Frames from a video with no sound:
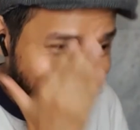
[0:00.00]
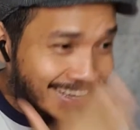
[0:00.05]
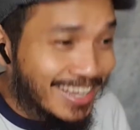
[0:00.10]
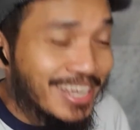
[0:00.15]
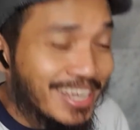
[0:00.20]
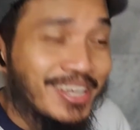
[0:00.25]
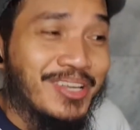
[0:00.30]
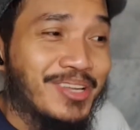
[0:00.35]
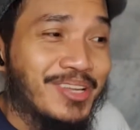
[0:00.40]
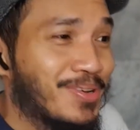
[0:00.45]

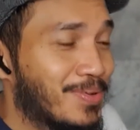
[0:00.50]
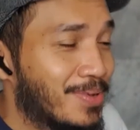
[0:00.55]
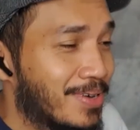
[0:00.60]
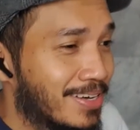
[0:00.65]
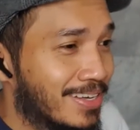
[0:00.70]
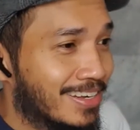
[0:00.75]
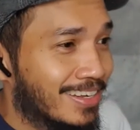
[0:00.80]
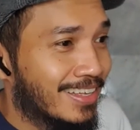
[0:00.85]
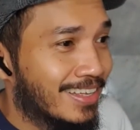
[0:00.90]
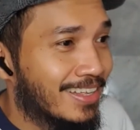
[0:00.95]
You know
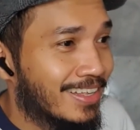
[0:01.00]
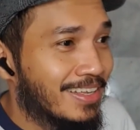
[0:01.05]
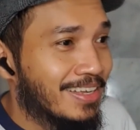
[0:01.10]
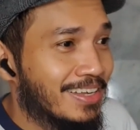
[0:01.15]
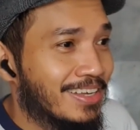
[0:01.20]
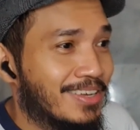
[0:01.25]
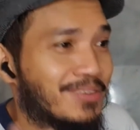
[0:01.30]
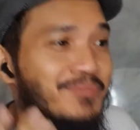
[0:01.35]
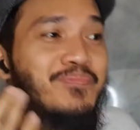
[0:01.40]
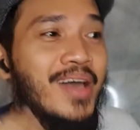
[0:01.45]
what?
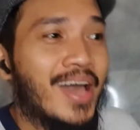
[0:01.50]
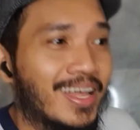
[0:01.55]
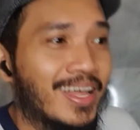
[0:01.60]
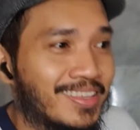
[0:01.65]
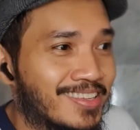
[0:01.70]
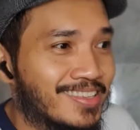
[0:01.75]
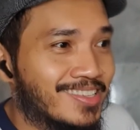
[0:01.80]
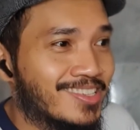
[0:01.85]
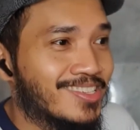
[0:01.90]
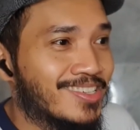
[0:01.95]

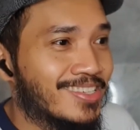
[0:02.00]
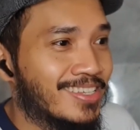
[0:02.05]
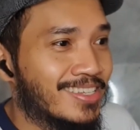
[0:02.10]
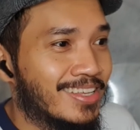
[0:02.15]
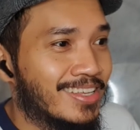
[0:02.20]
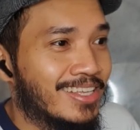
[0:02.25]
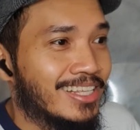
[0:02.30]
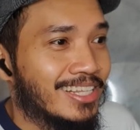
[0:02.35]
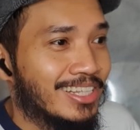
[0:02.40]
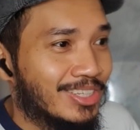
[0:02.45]
Pattinson
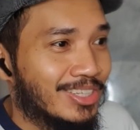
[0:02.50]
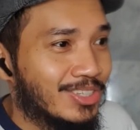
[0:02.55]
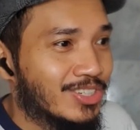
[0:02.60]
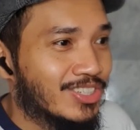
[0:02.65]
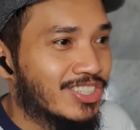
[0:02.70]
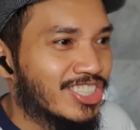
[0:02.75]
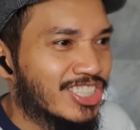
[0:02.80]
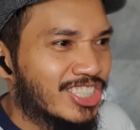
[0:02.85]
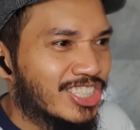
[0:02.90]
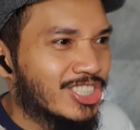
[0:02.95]

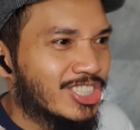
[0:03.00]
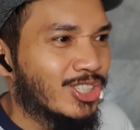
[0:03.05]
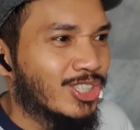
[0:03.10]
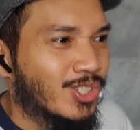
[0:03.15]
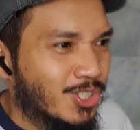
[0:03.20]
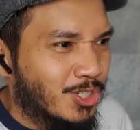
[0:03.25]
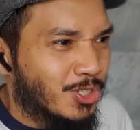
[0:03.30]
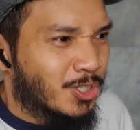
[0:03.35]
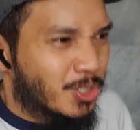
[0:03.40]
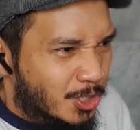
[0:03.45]
looks
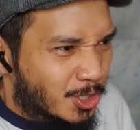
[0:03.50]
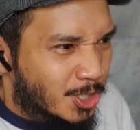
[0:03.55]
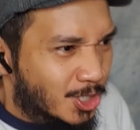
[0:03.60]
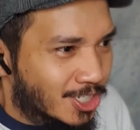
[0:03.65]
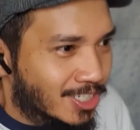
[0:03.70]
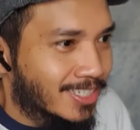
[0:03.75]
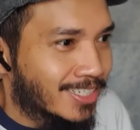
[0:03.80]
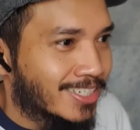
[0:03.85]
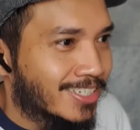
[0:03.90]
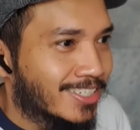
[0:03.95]
so
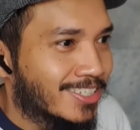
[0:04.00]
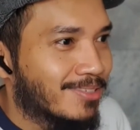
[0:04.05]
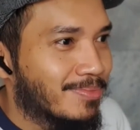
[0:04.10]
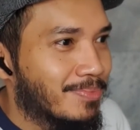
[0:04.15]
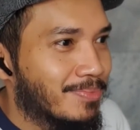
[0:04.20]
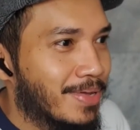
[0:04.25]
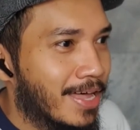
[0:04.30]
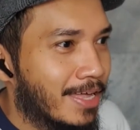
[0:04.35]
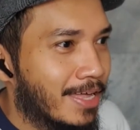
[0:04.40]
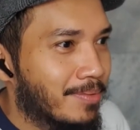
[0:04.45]
cool as the
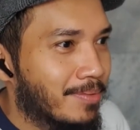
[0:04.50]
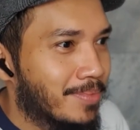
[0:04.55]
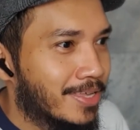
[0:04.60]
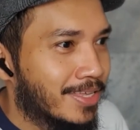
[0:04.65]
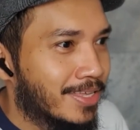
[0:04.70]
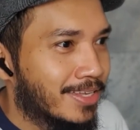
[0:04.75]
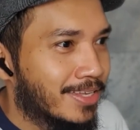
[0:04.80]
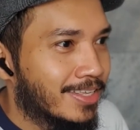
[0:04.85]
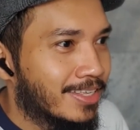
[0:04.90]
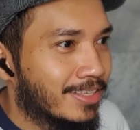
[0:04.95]

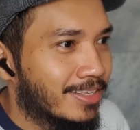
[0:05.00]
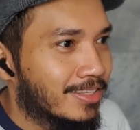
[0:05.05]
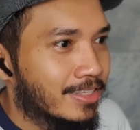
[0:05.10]
Batman.